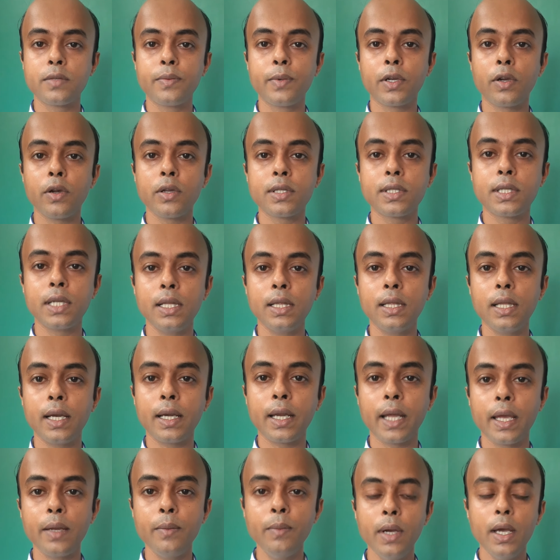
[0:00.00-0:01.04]
because till the
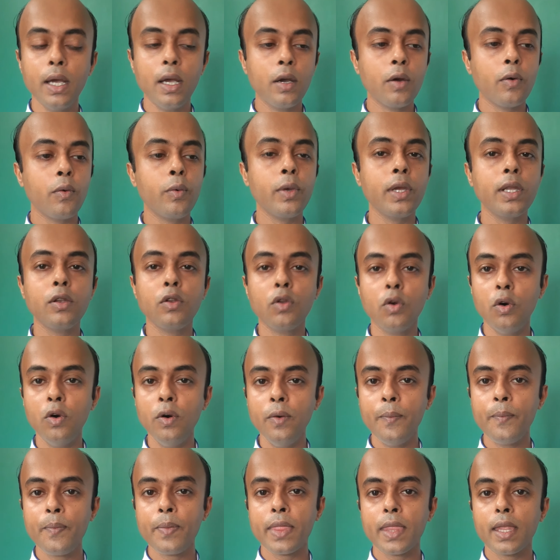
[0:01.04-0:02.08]
time we
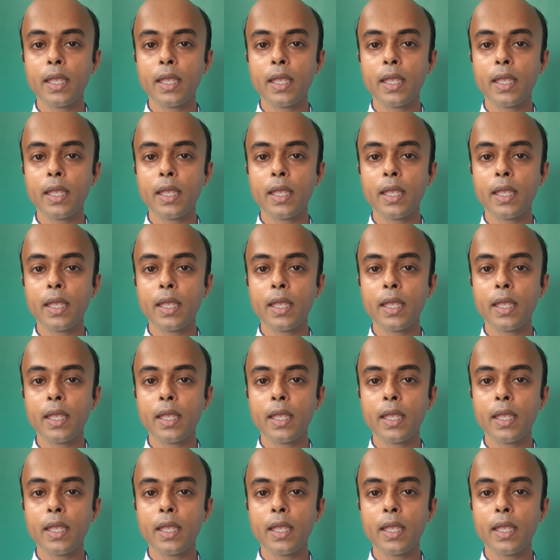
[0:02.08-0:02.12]
know